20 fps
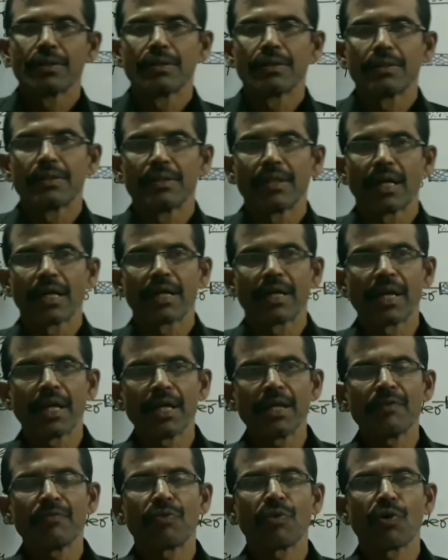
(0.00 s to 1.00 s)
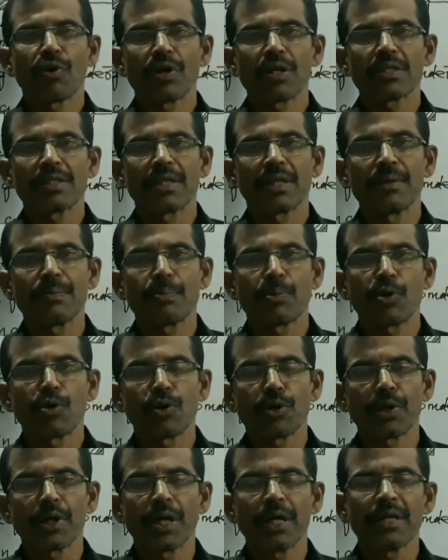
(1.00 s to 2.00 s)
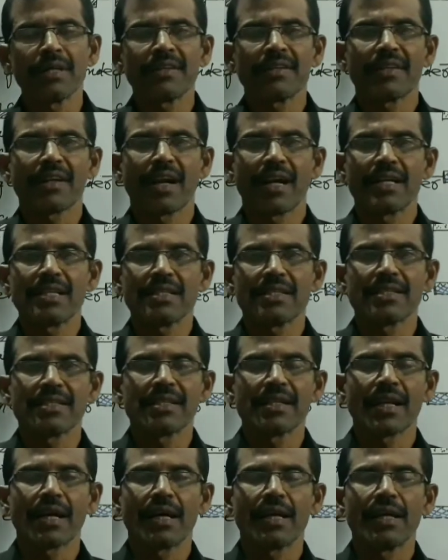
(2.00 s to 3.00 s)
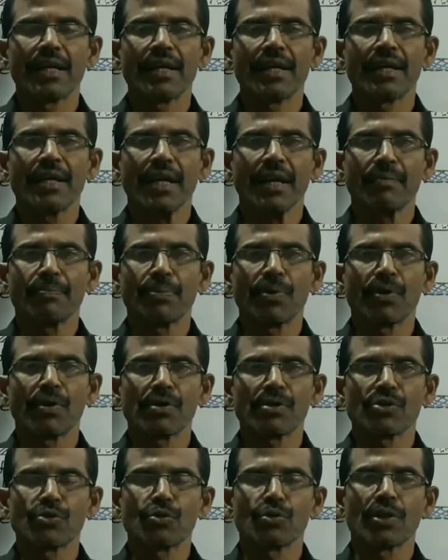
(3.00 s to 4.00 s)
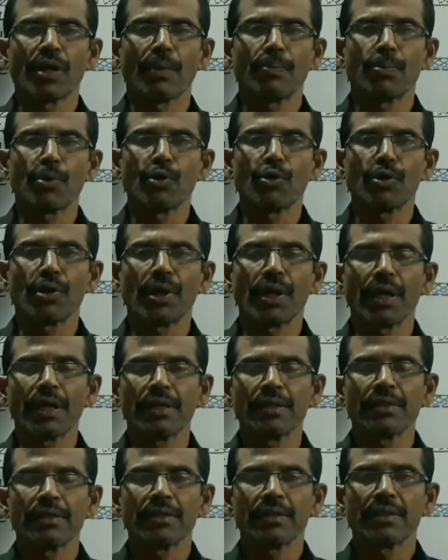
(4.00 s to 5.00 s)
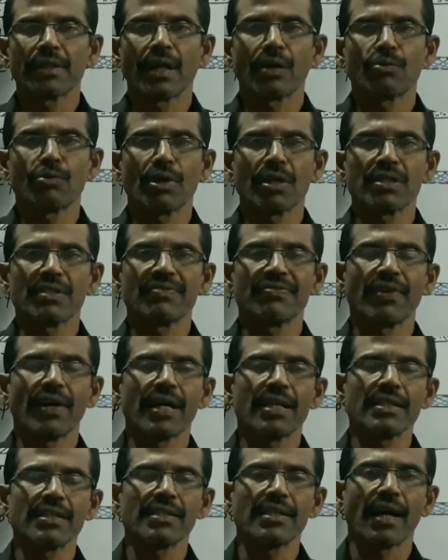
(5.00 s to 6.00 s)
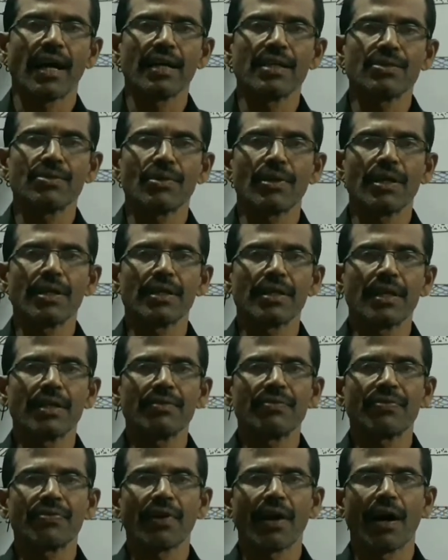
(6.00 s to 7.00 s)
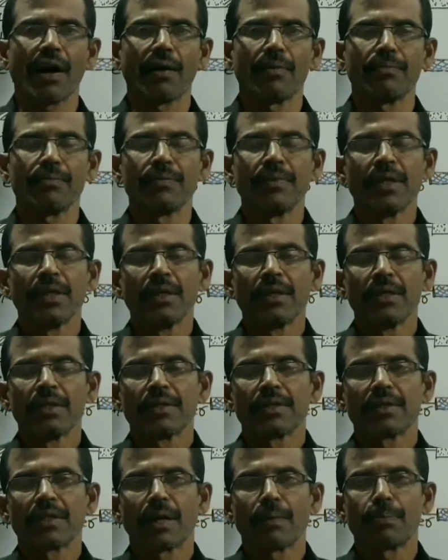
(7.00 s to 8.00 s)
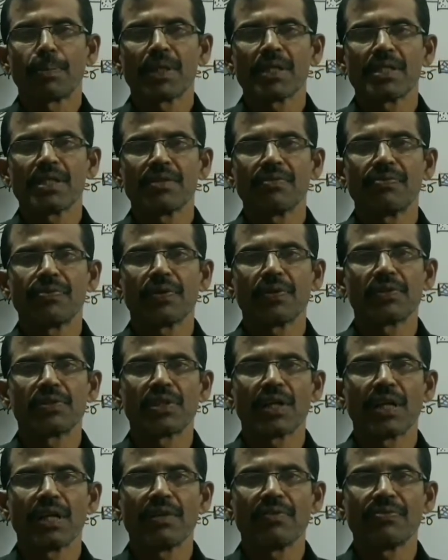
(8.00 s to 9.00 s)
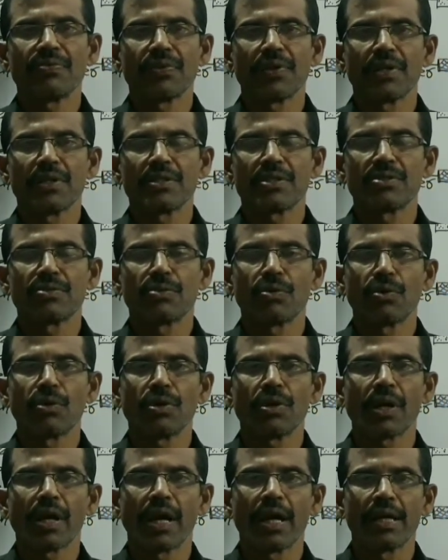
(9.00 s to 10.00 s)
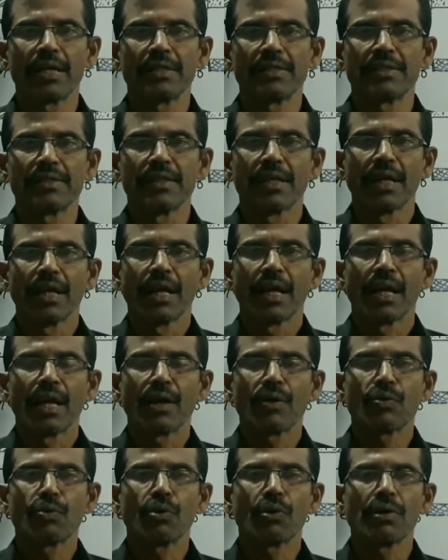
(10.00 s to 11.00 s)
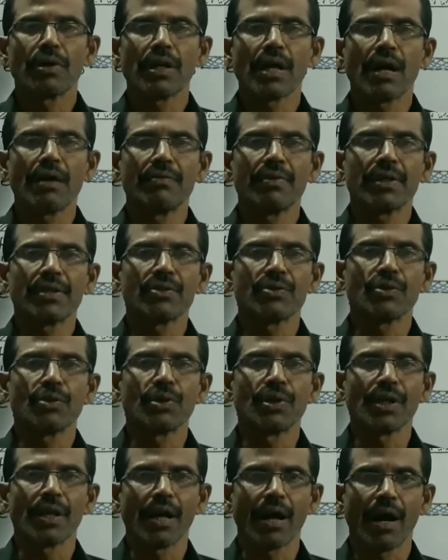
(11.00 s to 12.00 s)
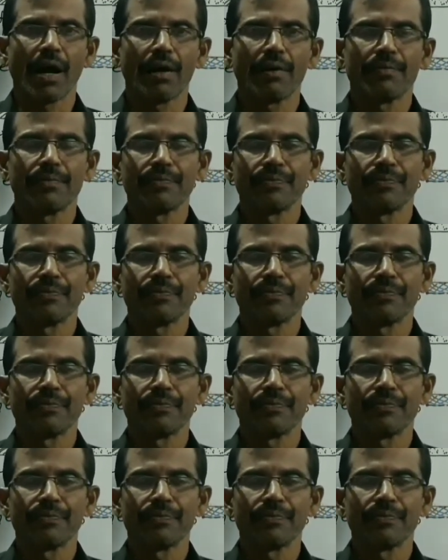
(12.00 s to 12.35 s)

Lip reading: The green fluorescent protein traditionally refers to the protein that was first isolated from the Pacific jellyfish known as Euphoria victoria.